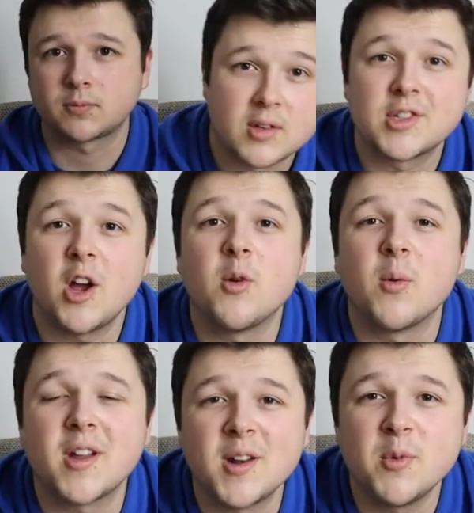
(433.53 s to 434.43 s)
So
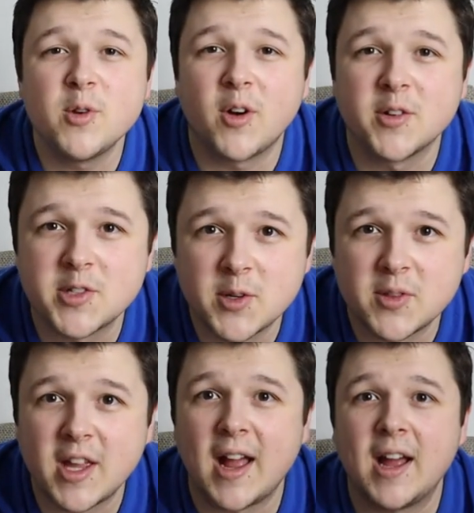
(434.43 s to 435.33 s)
we're going to move on to
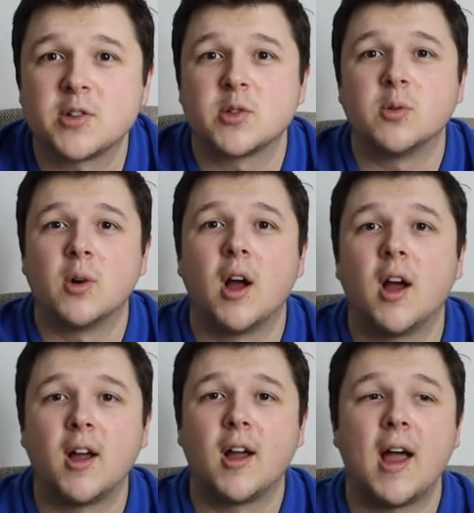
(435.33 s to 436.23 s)
the actual
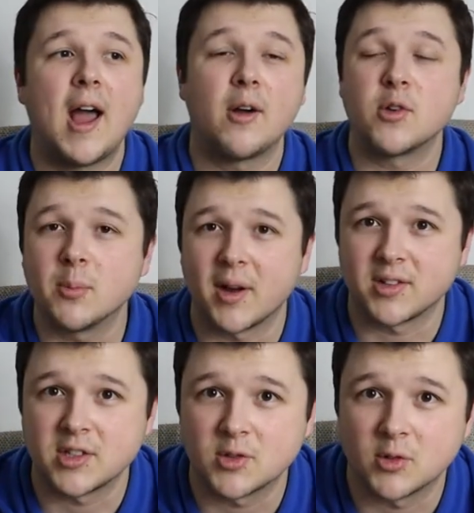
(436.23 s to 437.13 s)
how your
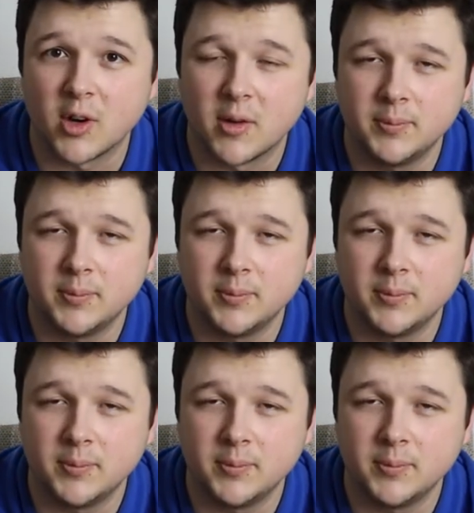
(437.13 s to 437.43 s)
mantis grow.